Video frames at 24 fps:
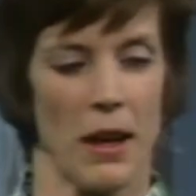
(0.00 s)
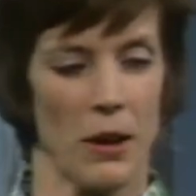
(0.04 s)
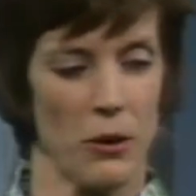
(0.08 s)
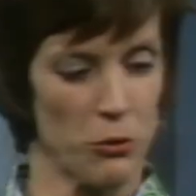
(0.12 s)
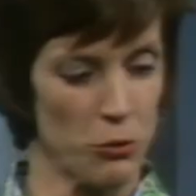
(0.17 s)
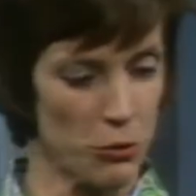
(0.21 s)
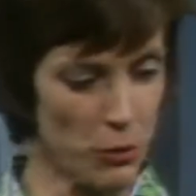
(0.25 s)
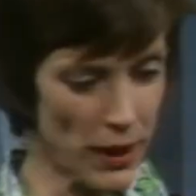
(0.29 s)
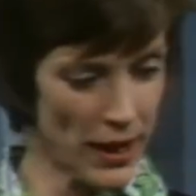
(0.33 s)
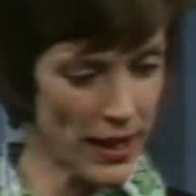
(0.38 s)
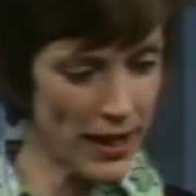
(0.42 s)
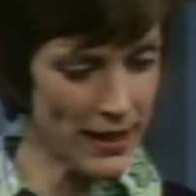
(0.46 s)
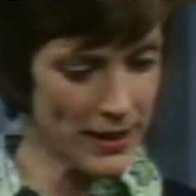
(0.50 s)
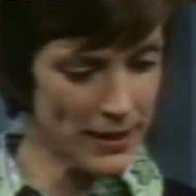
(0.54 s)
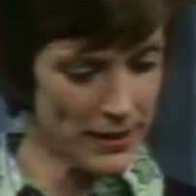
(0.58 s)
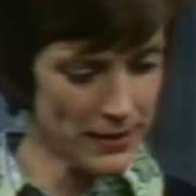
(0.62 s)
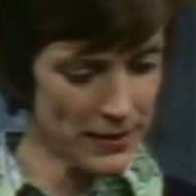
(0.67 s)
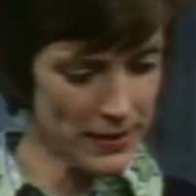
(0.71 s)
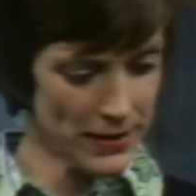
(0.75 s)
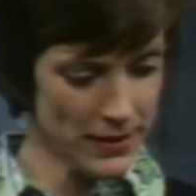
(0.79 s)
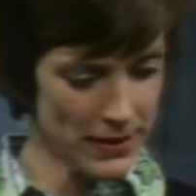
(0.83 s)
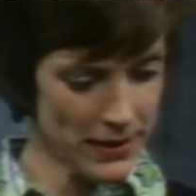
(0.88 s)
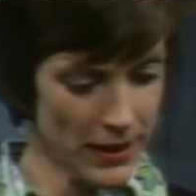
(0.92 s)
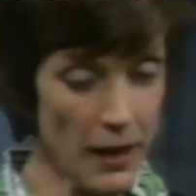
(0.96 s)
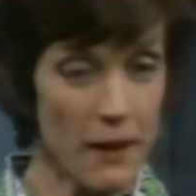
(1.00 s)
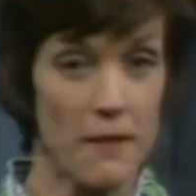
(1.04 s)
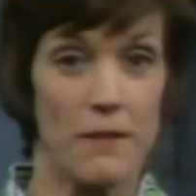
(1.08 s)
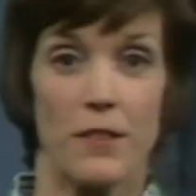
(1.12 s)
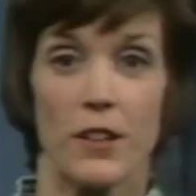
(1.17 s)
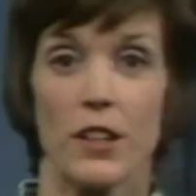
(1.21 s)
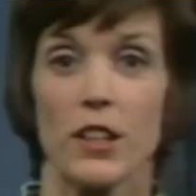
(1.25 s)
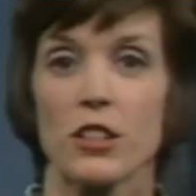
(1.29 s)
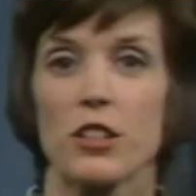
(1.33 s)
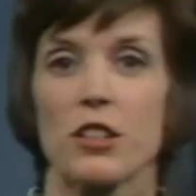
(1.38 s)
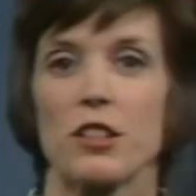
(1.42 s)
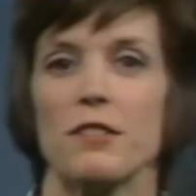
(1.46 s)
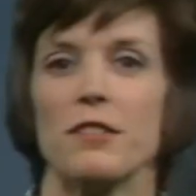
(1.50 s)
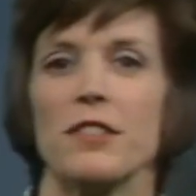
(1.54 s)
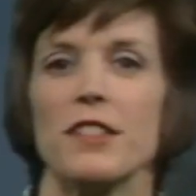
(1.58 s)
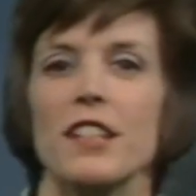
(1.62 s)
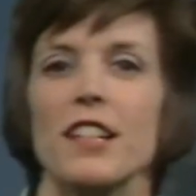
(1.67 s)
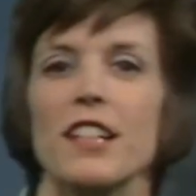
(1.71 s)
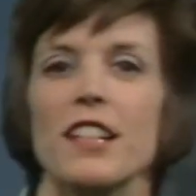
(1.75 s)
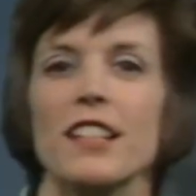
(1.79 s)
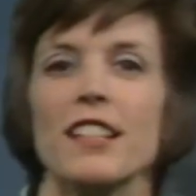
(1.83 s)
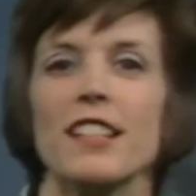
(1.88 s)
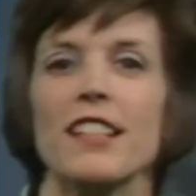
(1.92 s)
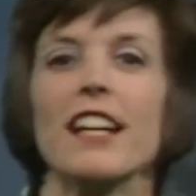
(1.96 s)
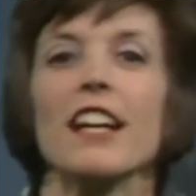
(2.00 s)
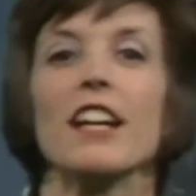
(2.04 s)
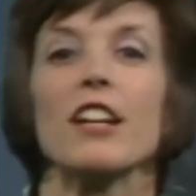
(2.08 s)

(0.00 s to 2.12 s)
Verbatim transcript: Well, first of all,